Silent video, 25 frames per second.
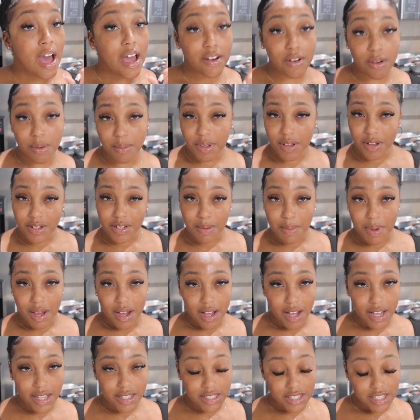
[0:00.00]
I normally go to my
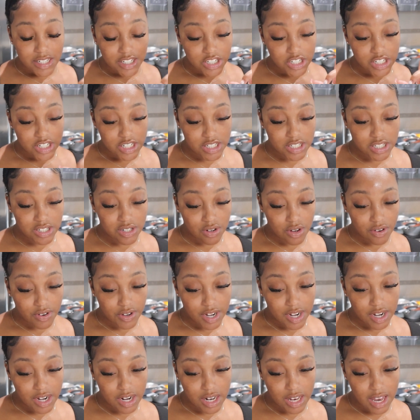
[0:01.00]
aunt's and she's in
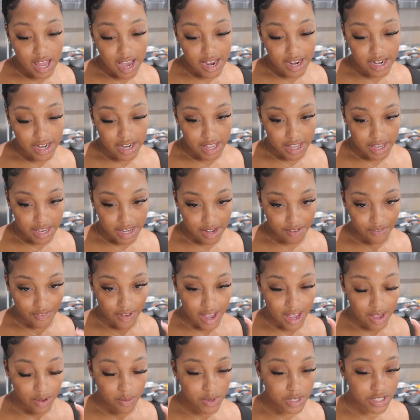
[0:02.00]
North Carolina. And if
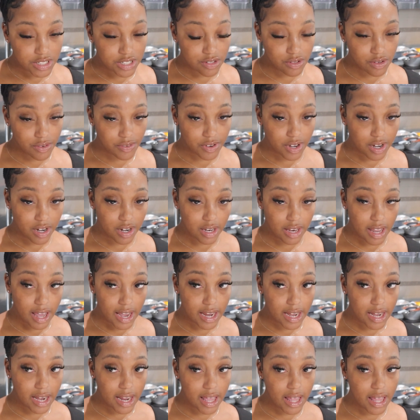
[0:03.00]
I had went to North
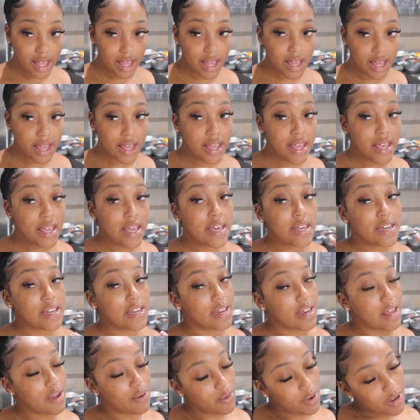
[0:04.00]
Carolina,
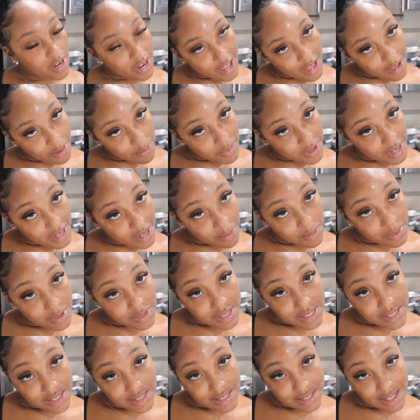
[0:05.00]
then I wouldn't have been able
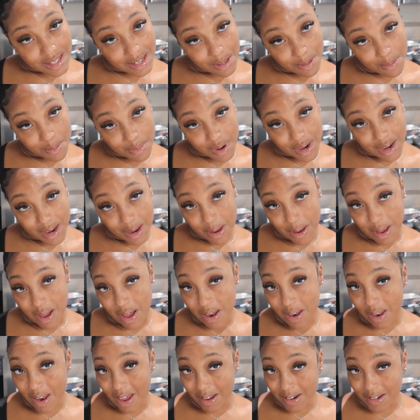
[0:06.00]
to celebrate
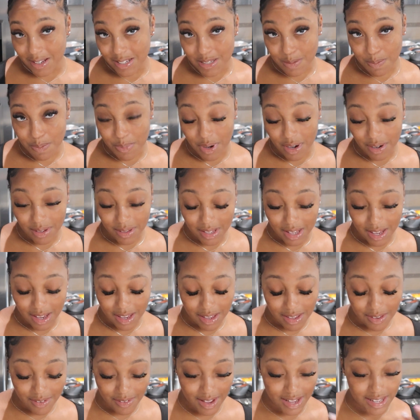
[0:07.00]
Alanna's
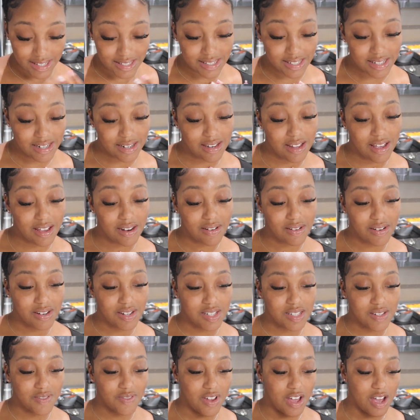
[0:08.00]
birthday. You guys seen Alanna on
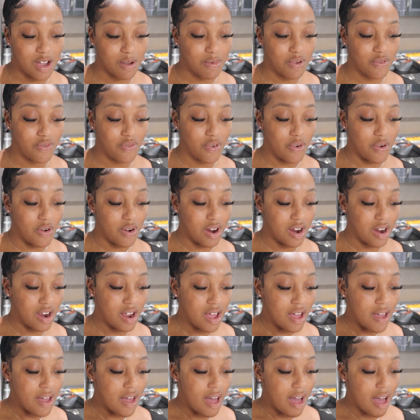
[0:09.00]
this vlog before.
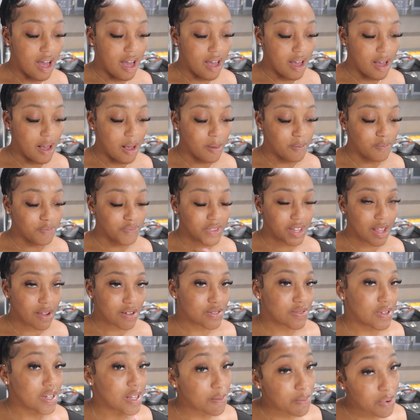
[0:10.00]
And that
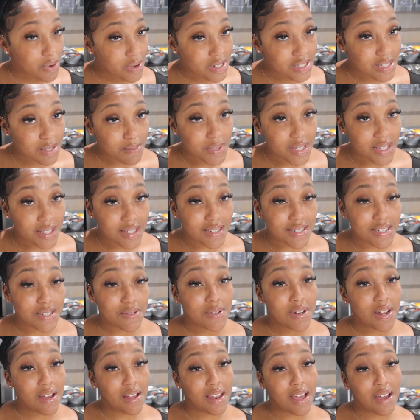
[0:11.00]
was really important to me because she
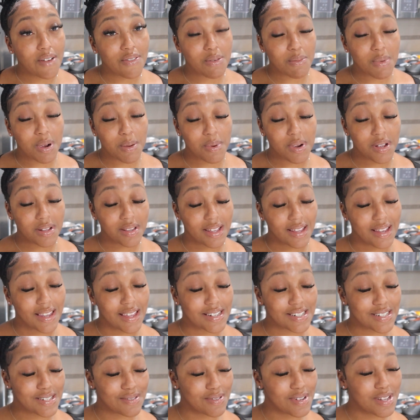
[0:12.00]
went out loud for my birthday.
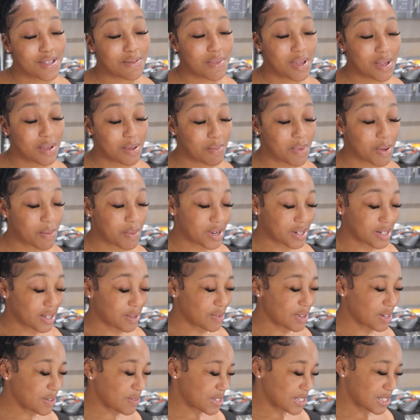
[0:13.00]
Like, she really made my birthday
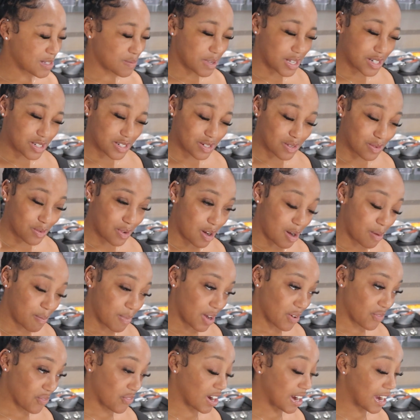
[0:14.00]
really, really special with all
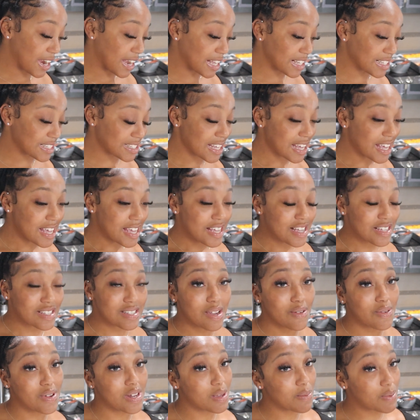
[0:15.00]
my friends.
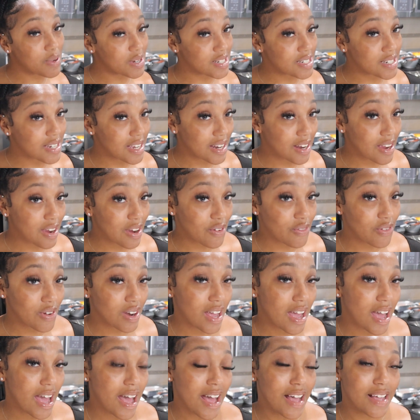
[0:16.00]
So I really appreciated her for
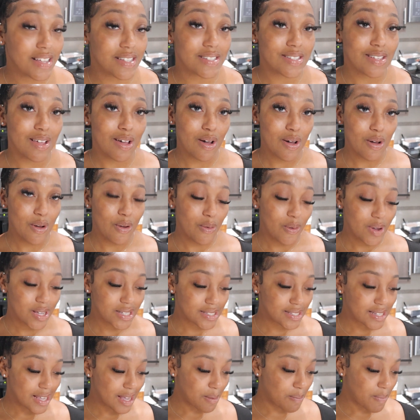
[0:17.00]
that. So I
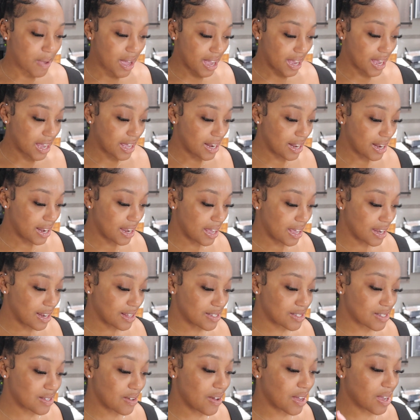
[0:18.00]
stayed back in
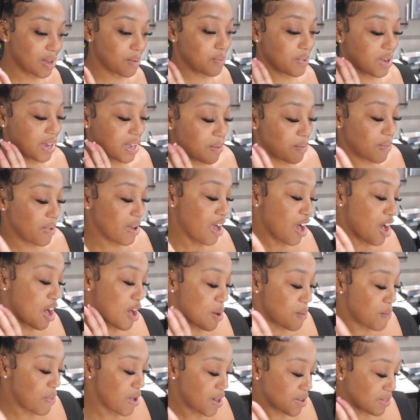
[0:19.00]
Atlanta so I could bring
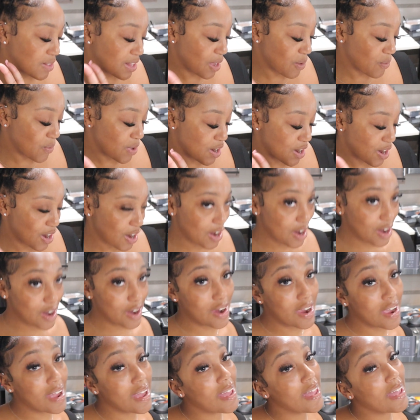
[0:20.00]
her birthday with
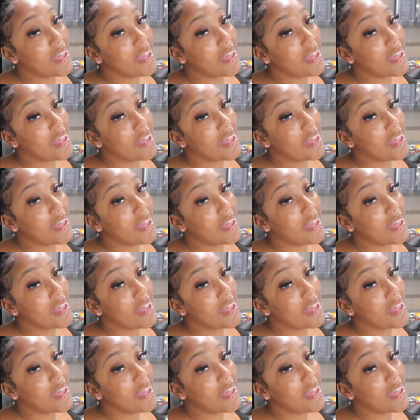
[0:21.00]
her.